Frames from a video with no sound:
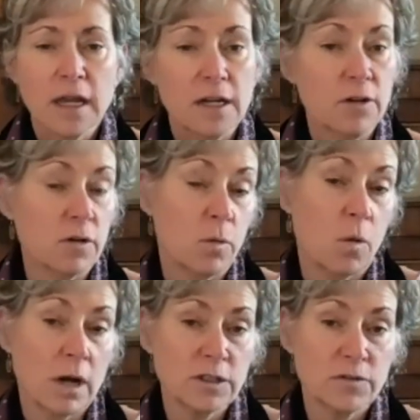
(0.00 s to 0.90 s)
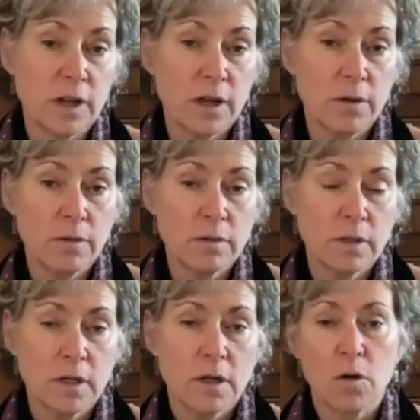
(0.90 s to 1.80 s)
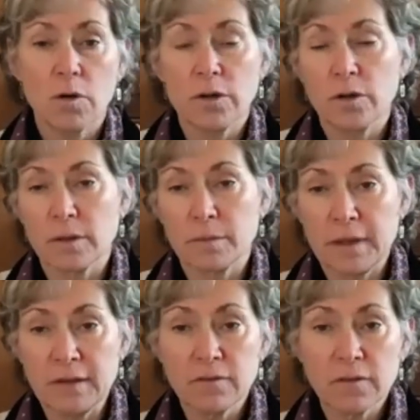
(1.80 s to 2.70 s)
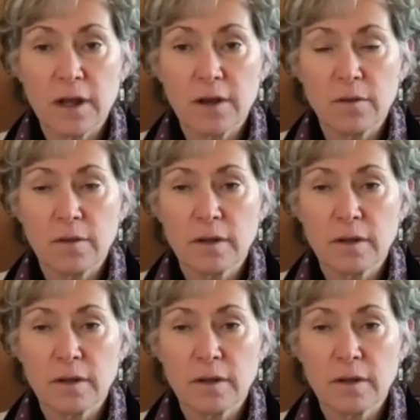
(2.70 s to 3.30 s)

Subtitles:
and you could watch flow, or you could be flow.